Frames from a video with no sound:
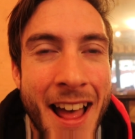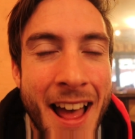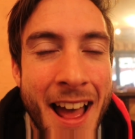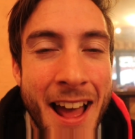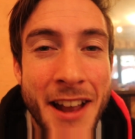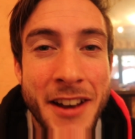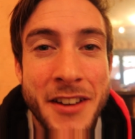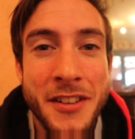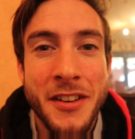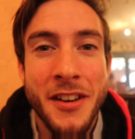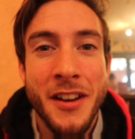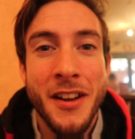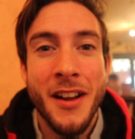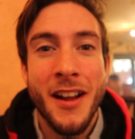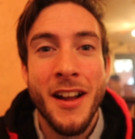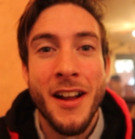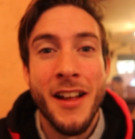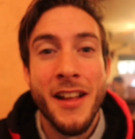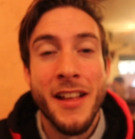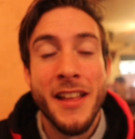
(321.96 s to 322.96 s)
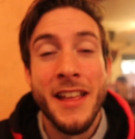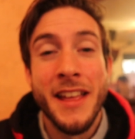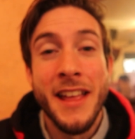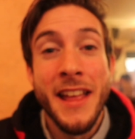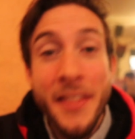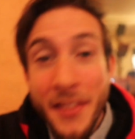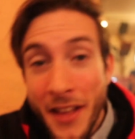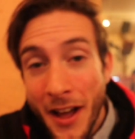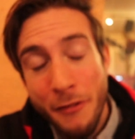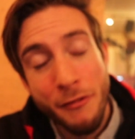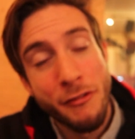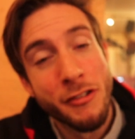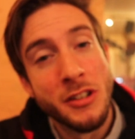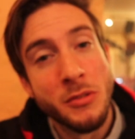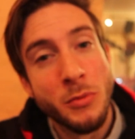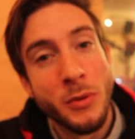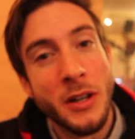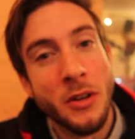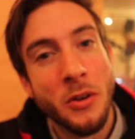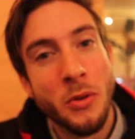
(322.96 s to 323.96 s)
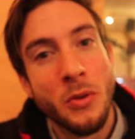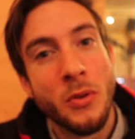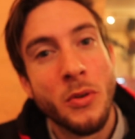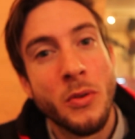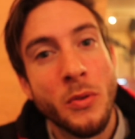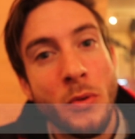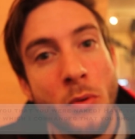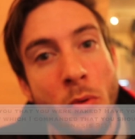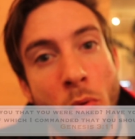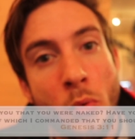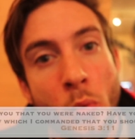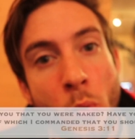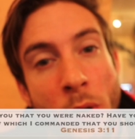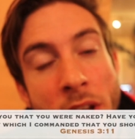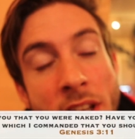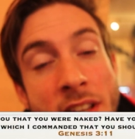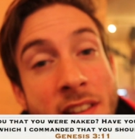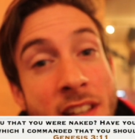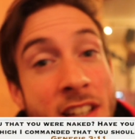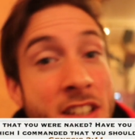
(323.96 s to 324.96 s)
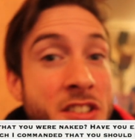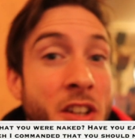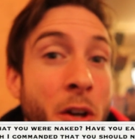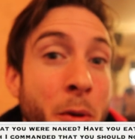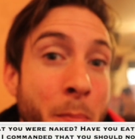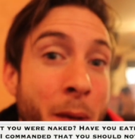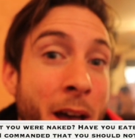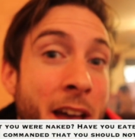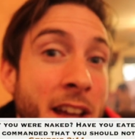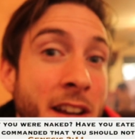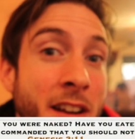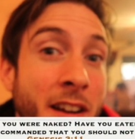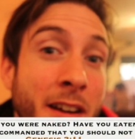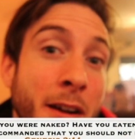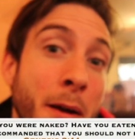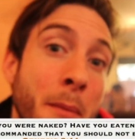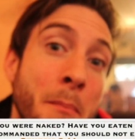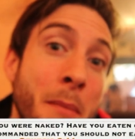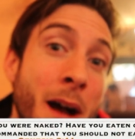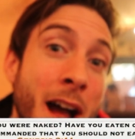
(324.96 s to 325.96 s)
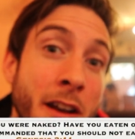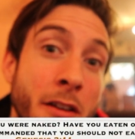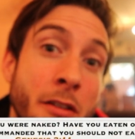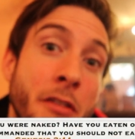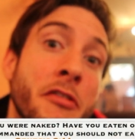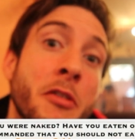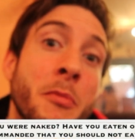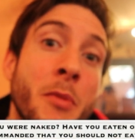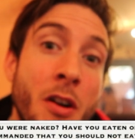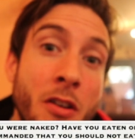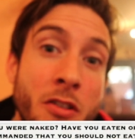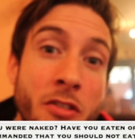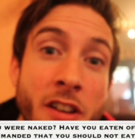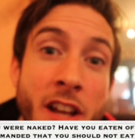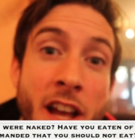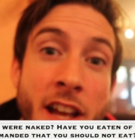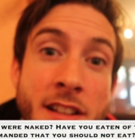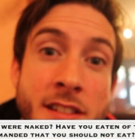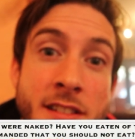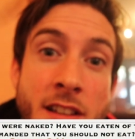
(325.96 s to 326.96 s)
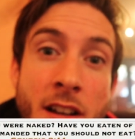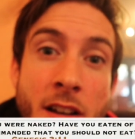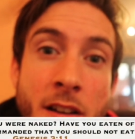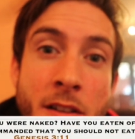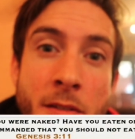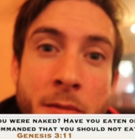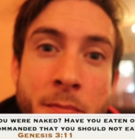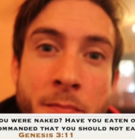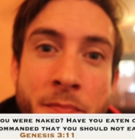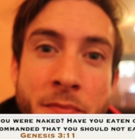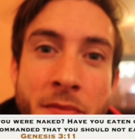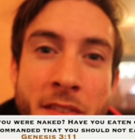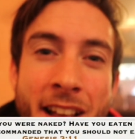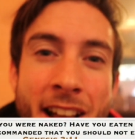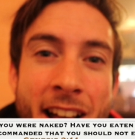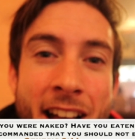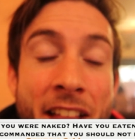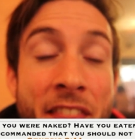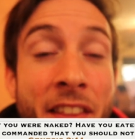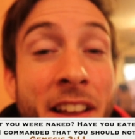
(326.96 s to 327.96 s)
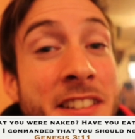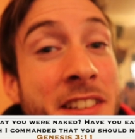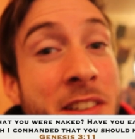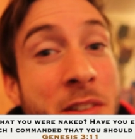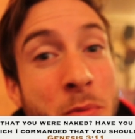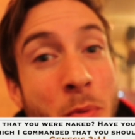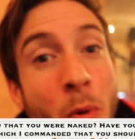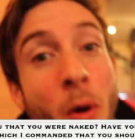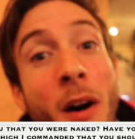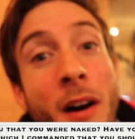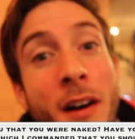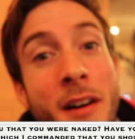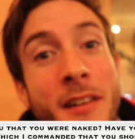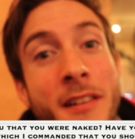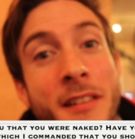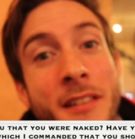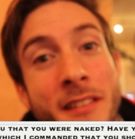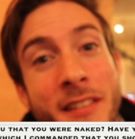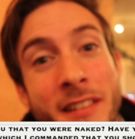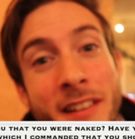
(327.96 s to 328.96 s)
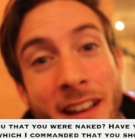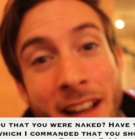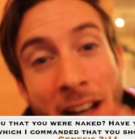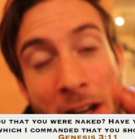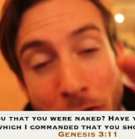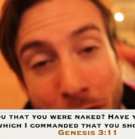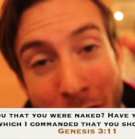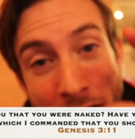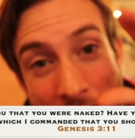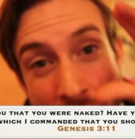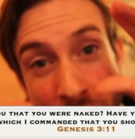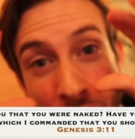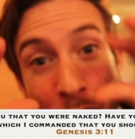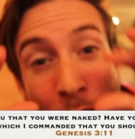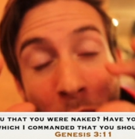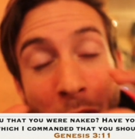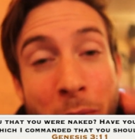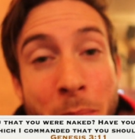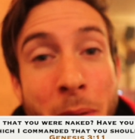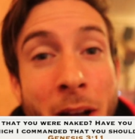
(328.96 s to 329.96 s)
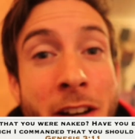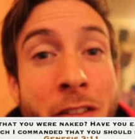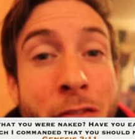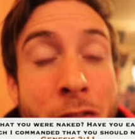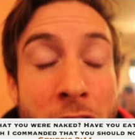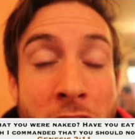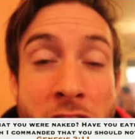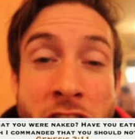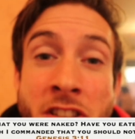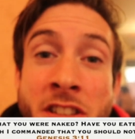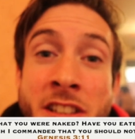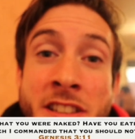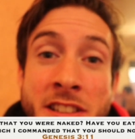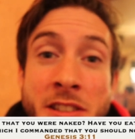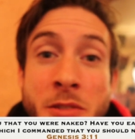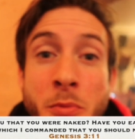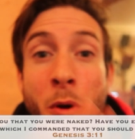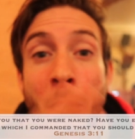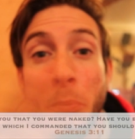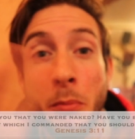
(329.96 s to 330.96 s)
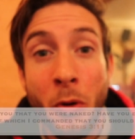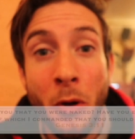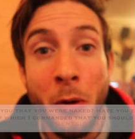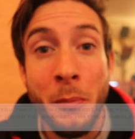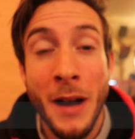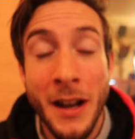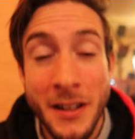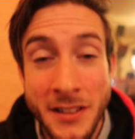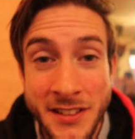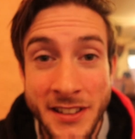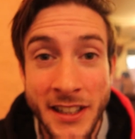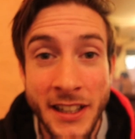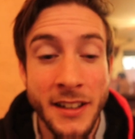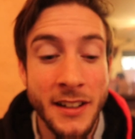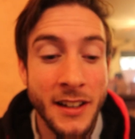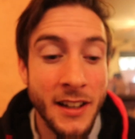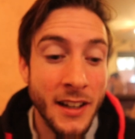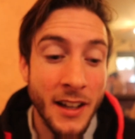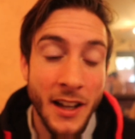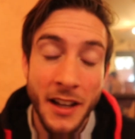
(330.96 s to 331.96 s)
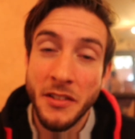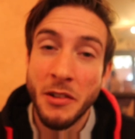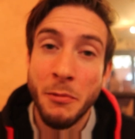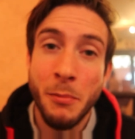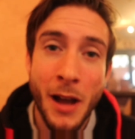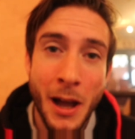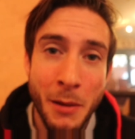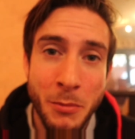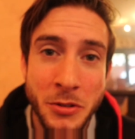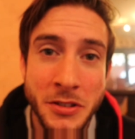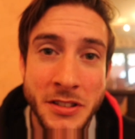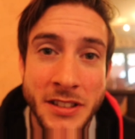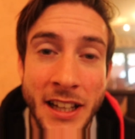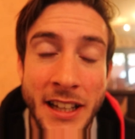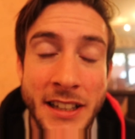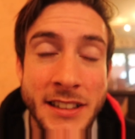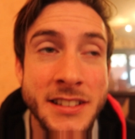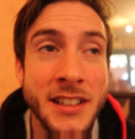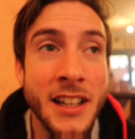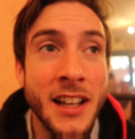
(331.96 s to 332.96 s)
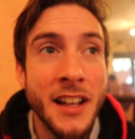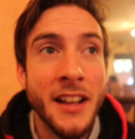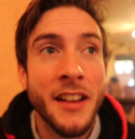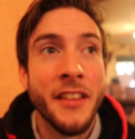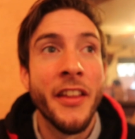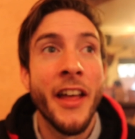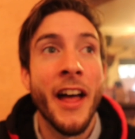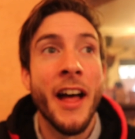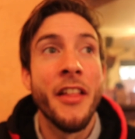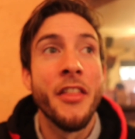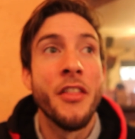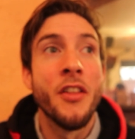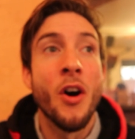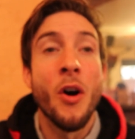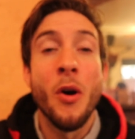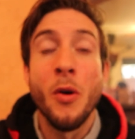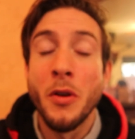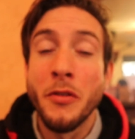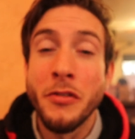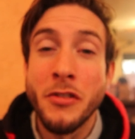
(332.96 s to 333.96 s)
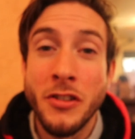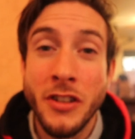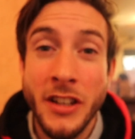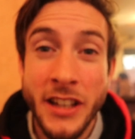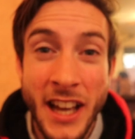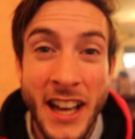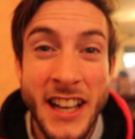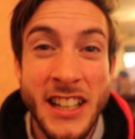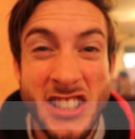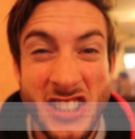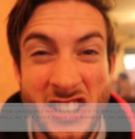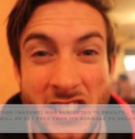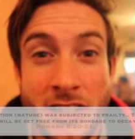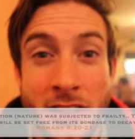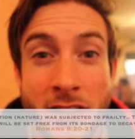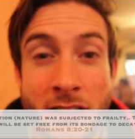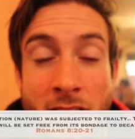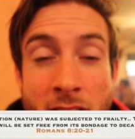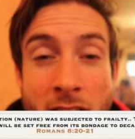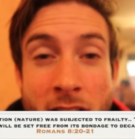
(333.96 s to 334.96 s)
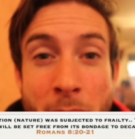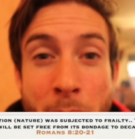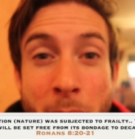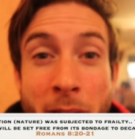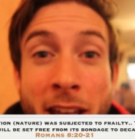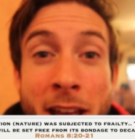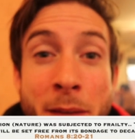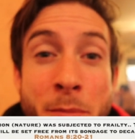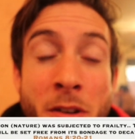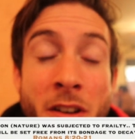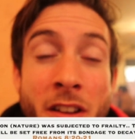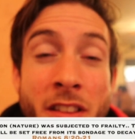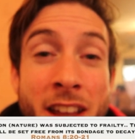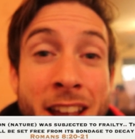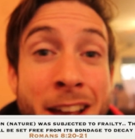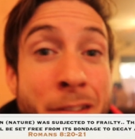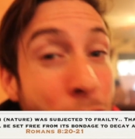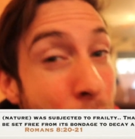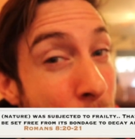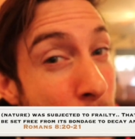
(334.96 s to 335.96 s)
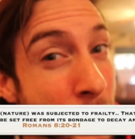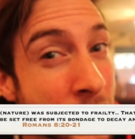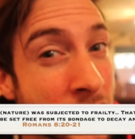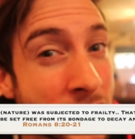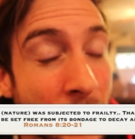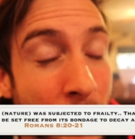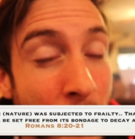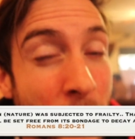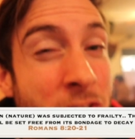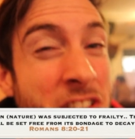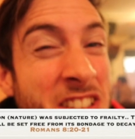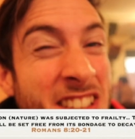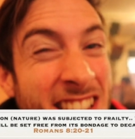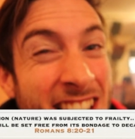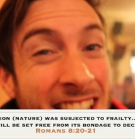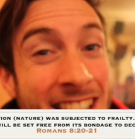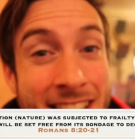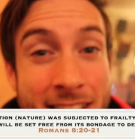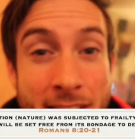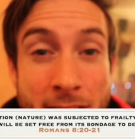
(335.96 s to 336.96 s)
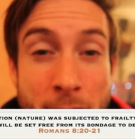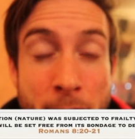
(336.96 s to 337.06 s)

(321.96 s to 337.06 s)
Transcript: And in that free will, we disobeyed a command from our Creator. And this is what, in a really short, compacted version, this is what brought about sin. And the Bible says that the whole of creation became under the influence of sin.